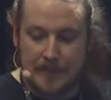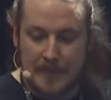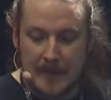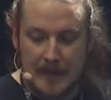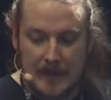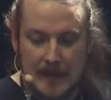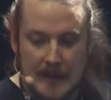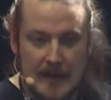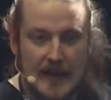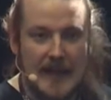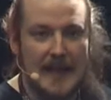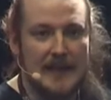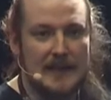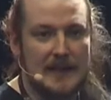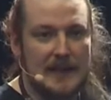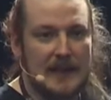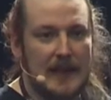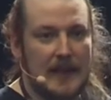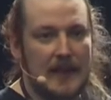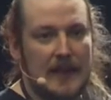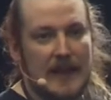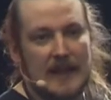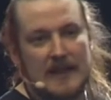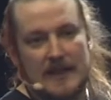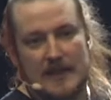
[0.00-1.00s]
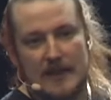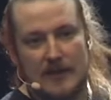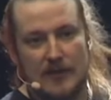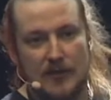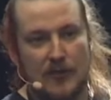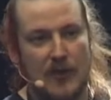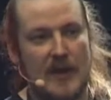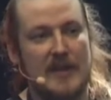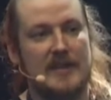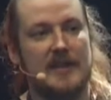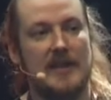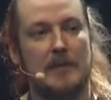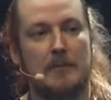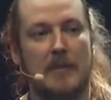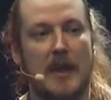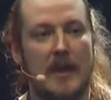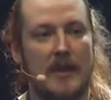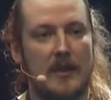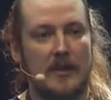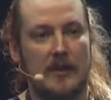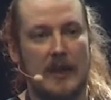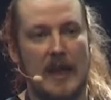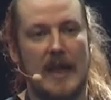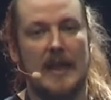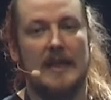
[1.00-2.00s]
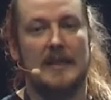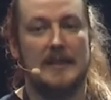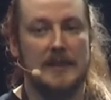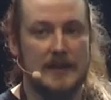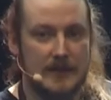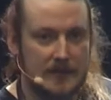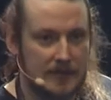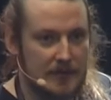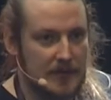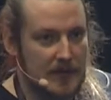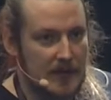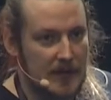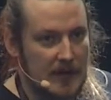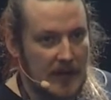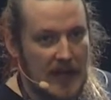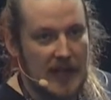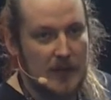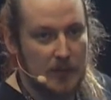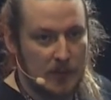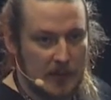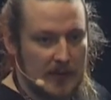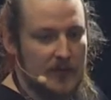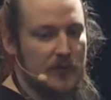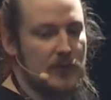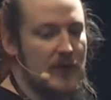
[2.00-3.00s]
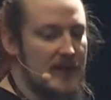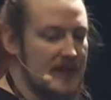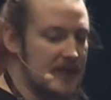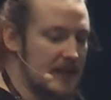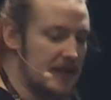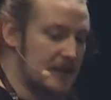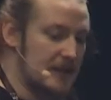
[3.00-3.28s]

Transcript: entity that's trusted by the client, client will trust it.